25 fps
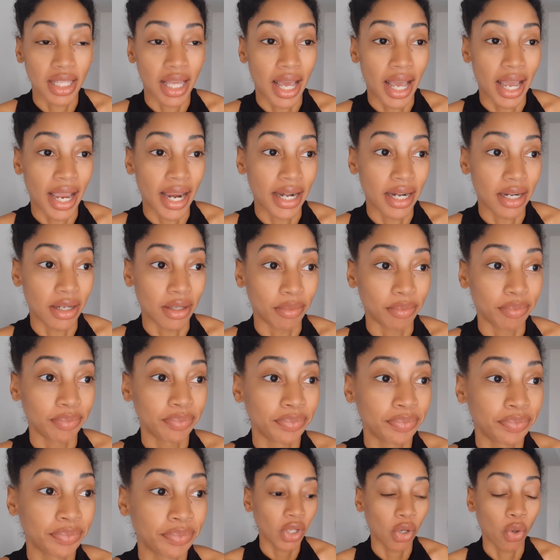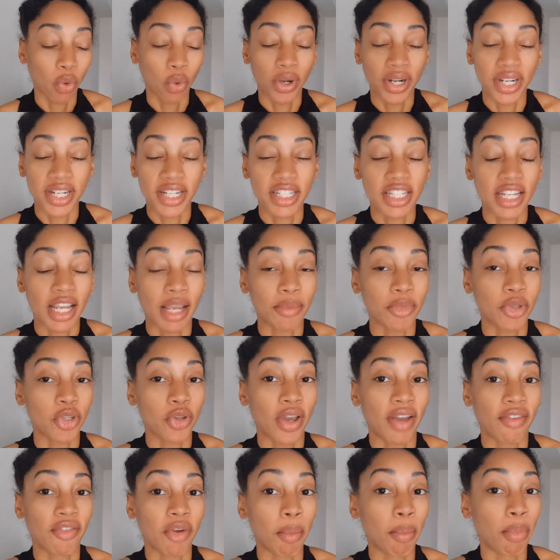the item or anytime you
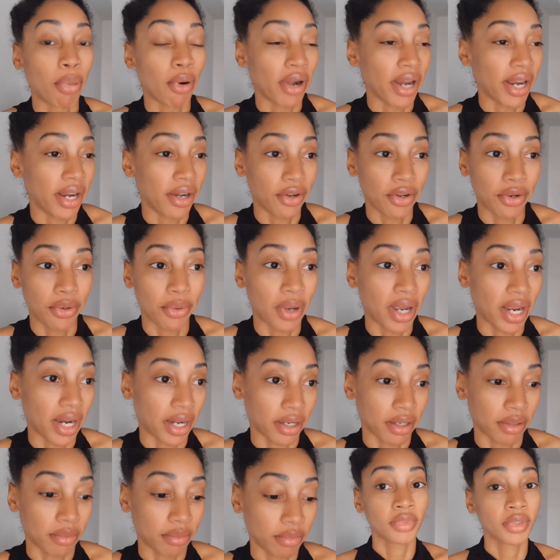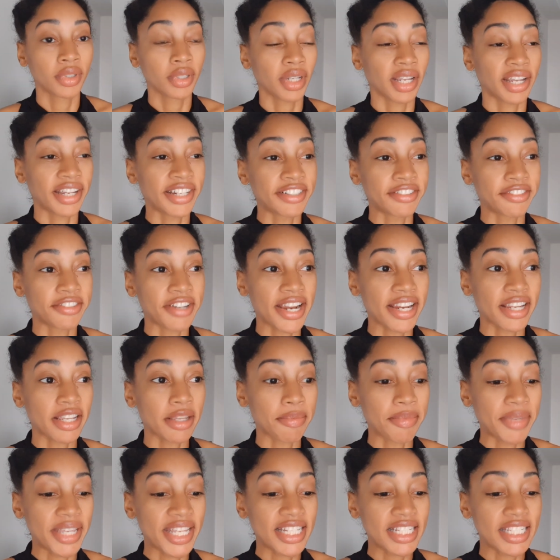have a brand new item. I
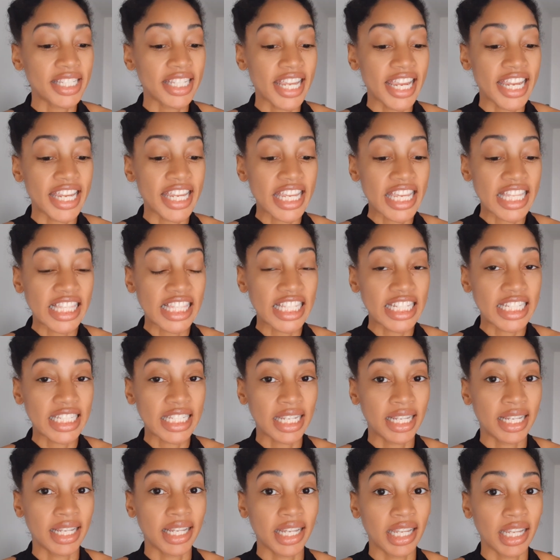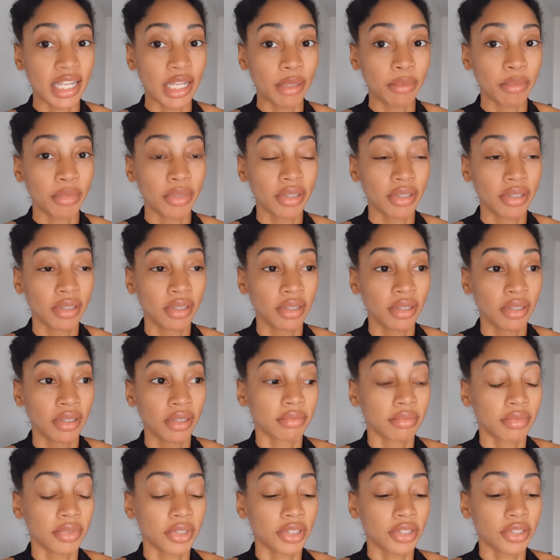recommend taking the time
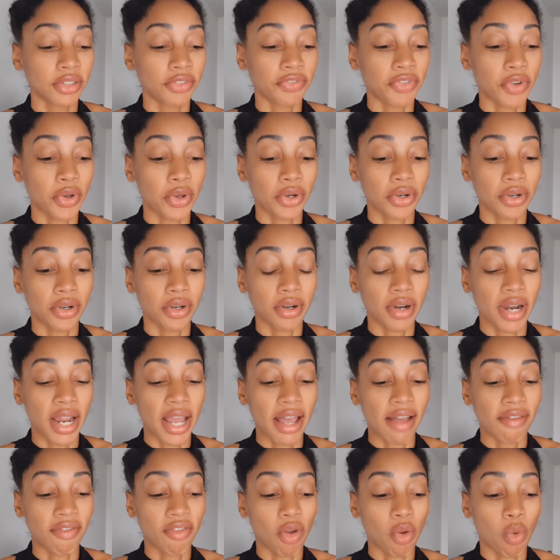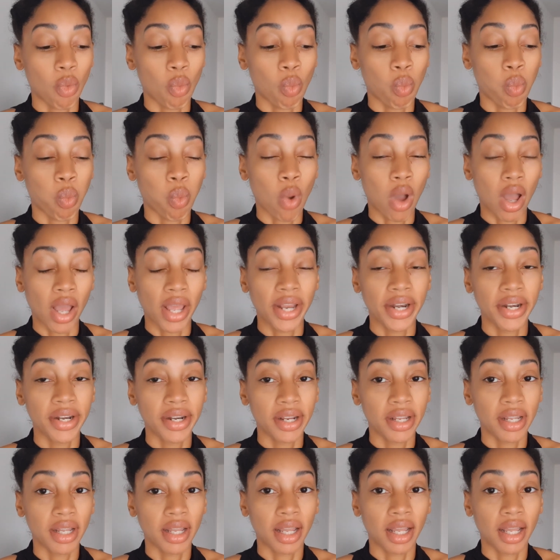to photograph
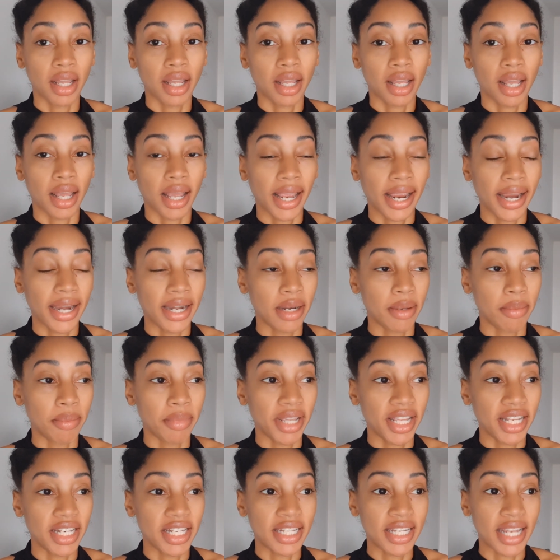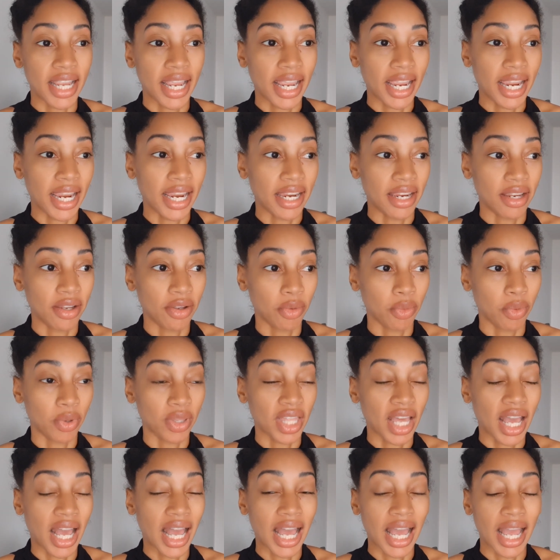one item a day
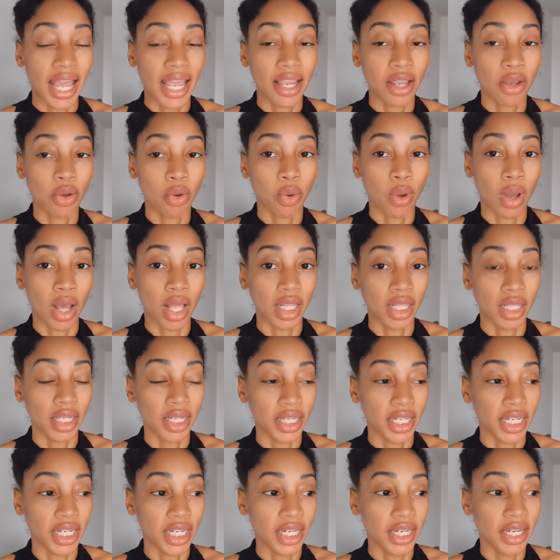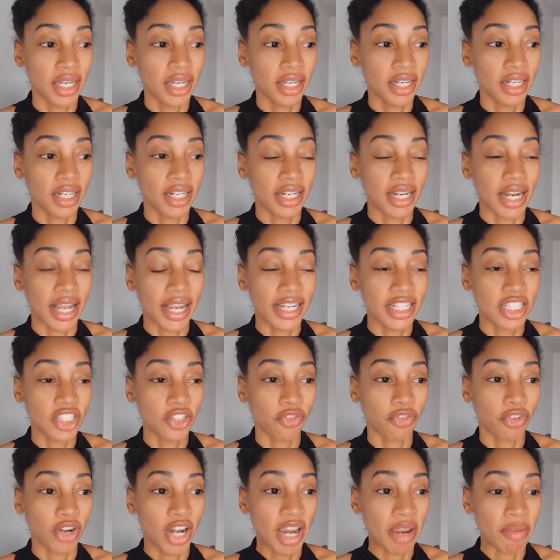with high quality, nice
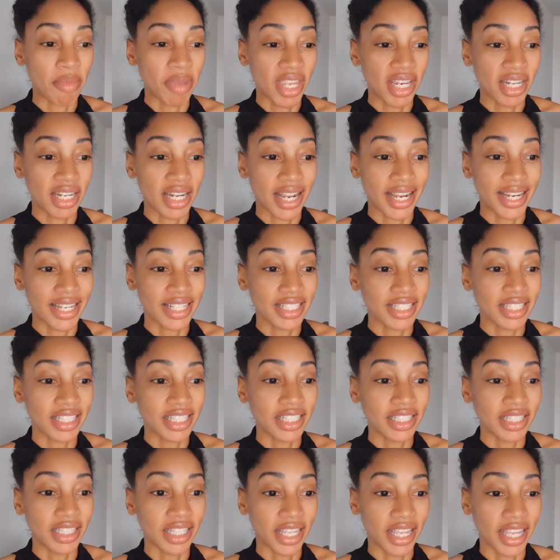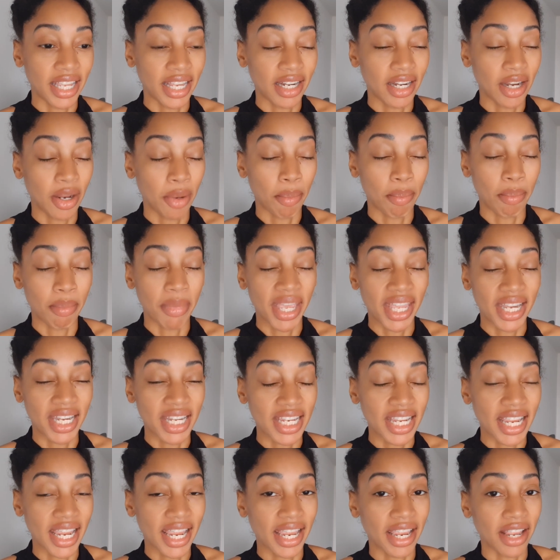framing, nicely lit,
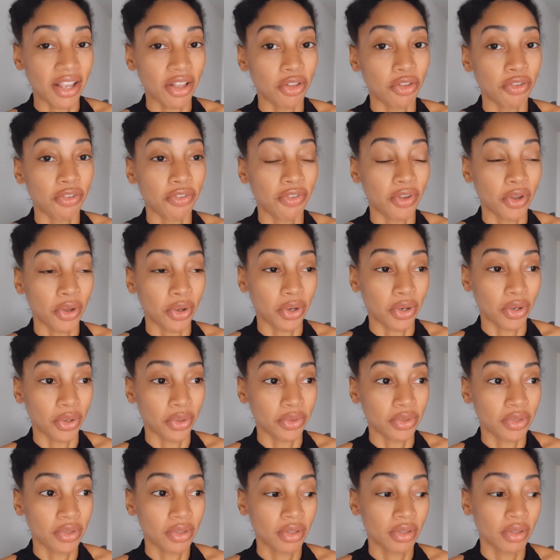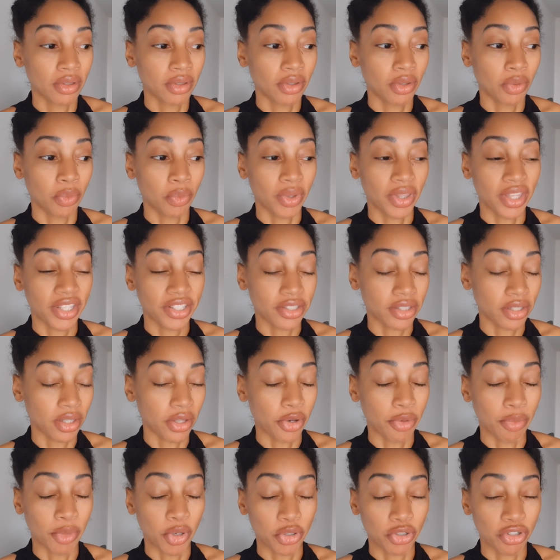many angle photos with a
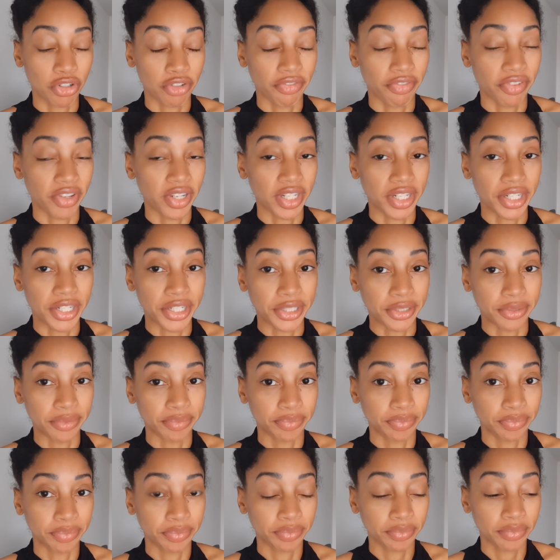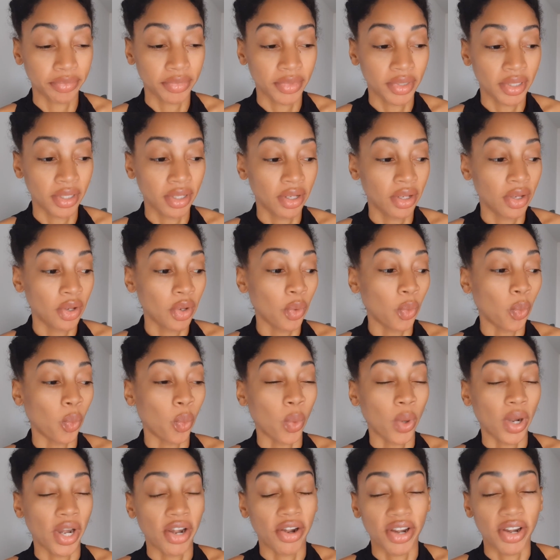slow motion video.
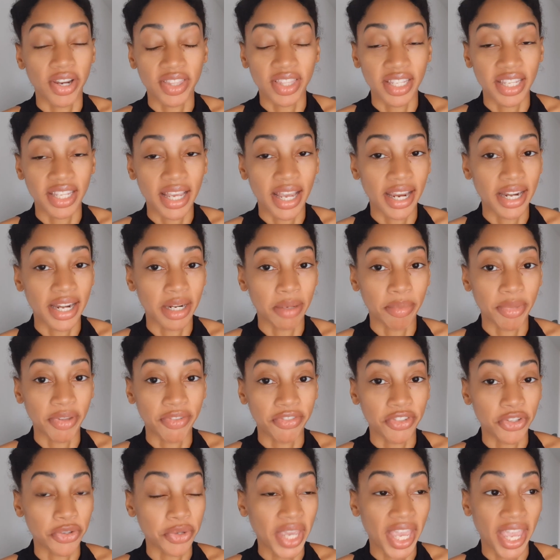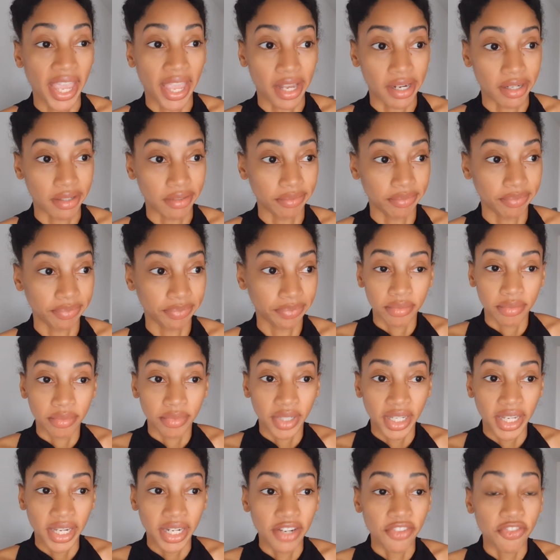Wearing the item if you can.
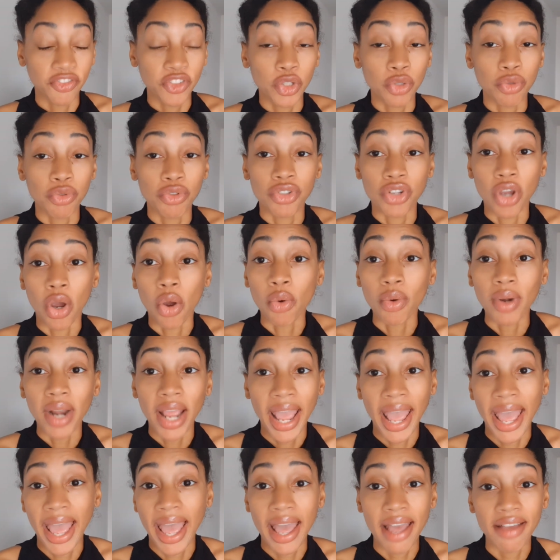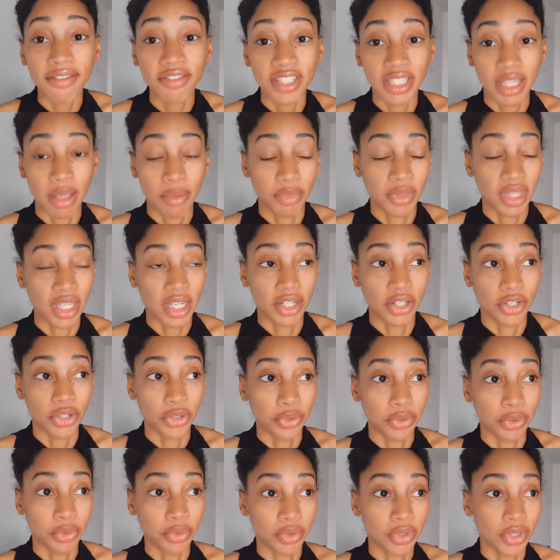And if you don't have something
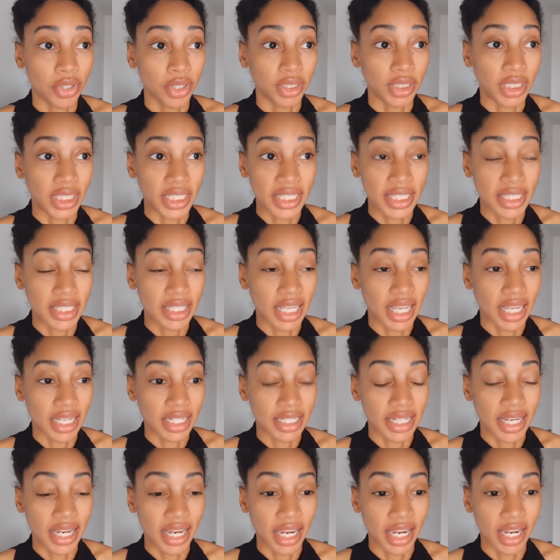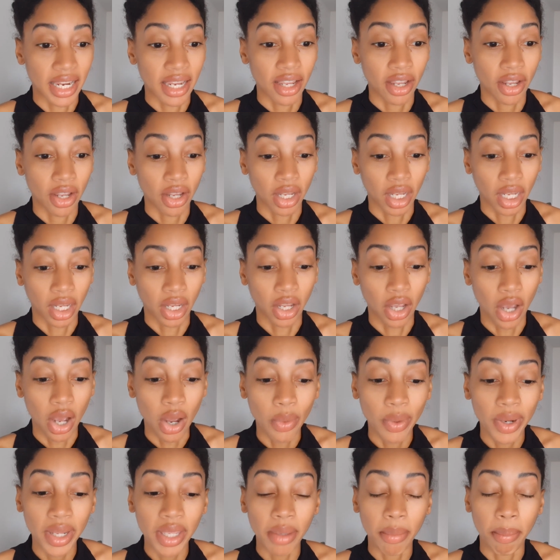new to list that day,
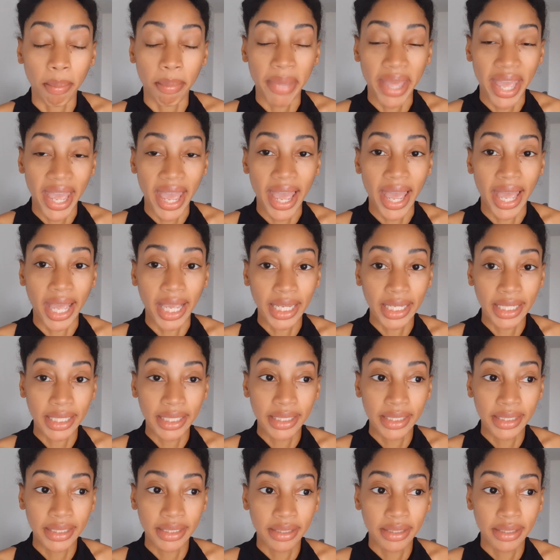going back